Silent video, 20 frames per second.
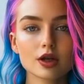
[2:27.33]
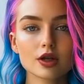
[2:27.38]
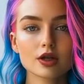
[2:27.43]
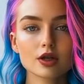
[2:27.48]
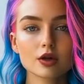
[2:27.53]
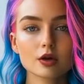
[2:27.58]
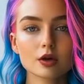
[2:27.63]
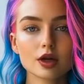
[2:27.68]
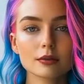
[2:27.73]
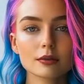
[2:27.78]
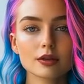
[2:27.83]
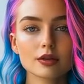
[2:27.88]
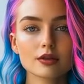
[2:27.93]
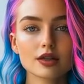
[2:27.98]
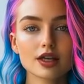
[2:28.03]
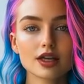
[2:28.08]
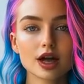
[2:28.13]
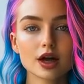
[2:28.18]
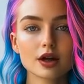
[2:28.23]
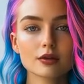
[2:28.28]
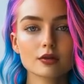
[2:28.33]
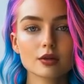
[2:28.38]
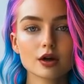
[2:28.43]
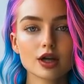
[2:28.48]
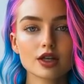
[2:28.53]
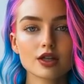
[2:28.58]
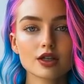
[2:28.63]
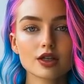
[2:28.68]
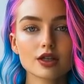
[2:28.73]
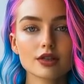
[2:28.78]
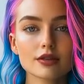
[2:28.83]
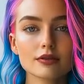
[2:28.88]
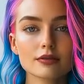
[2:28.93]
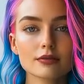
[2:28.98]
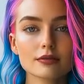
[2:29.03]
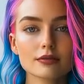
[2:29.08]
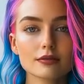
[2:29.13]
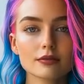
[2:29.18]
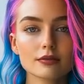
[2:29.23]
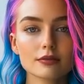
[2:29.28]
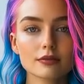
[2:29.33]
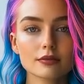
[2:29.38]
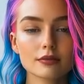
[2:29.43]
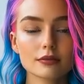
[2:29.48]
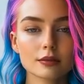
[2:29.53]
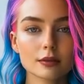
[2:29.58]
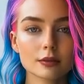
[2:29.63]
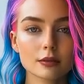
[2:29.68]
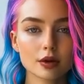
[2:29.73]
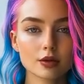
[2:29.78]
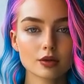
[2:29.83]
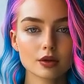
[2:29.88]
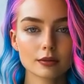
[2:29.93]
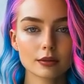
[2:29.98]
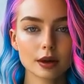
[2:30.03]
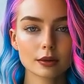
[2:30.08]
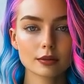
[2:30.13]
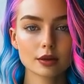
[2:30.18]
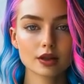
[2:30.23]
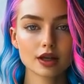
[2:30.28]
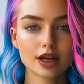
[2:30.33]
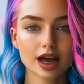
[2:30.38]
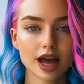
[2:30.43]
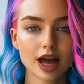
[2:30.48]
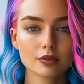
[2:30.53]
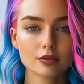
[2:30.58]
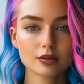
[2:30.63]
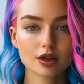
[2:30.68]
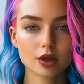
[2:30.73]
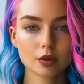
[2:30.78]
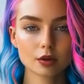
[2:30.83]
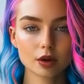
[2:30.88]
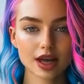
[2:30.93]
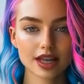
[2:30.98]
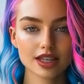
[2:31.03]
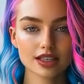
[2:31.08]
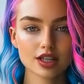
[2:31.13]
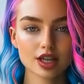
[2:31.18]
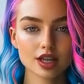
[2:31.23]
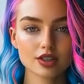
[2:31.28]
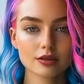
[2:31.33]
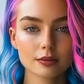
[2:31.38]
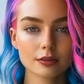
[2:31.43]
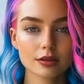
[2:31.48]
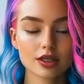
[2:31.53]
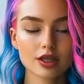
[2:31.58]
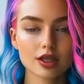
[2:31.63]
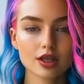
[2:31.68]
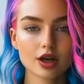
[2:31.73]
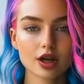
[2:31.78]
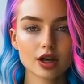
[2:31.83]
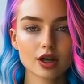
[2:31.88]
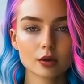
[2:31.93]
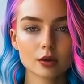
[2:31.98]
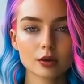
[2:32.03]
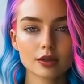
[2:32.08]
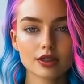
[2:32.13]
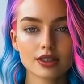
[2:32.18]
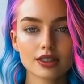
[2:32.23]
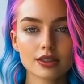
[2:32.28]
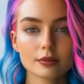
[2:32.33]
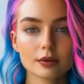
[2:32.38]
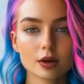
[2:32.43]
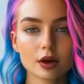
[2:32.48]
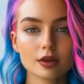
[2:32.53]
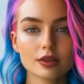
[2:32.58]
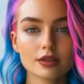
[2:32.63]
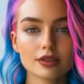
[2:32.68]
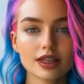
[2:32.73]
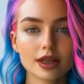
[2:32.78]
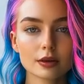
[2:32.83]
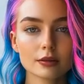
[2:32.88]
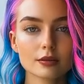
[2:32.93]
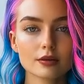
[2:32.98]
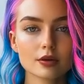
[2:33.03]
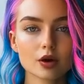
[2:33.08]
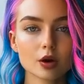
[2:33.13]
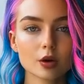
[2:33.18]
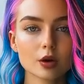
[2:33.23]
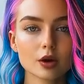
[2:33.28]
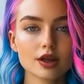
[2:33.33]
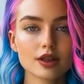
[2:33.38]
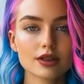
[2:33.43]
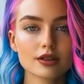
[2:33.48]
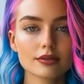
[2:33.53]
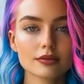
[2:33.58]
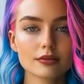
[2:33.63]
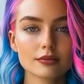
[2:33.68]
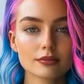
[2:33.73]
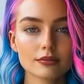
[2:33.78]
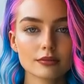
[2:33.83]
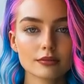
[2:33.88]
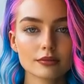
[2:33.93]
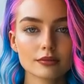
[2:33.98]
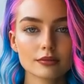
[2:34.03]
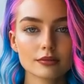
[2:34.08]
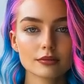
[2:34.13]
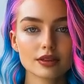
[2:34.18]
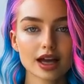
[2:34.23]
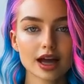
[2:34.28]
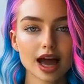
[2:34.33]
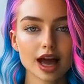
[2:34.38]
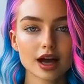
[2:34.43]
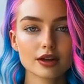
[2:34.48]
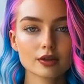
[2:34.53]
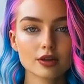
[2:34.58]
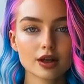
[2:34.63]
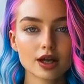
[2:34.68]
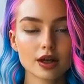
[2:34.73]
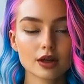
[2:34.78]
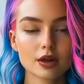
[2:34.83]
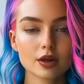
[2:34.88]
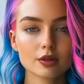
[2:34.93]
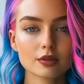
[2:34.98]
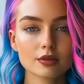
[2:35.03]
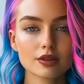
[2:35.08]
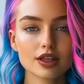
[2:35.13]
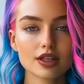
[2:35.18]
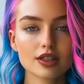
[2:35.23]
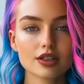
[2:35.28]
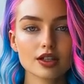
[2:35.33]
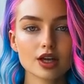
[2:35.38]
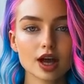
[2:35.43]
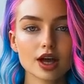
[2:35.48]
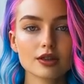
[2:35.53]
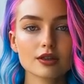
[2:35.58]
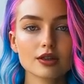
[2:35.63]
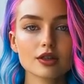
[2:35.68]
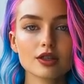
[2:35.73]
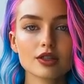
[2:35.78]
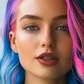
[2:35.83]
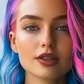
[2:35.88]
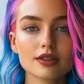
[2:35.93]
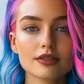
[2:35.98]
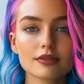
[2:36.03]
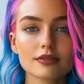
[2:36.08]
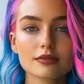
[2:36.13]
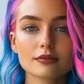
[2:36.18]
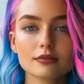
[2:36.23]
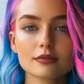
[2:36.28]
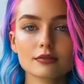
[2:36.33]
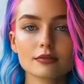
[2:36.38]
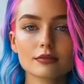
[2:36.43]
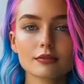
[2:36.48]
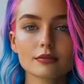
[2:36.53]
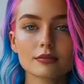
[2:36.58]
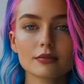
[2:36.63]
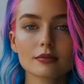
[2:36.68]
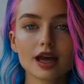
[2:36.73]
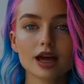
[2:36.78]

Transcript: layout will contain both the AutoFit texture view and the frame layout. Then, in the OnCreateView method, inflate the layout and add the custom view to the linear layout.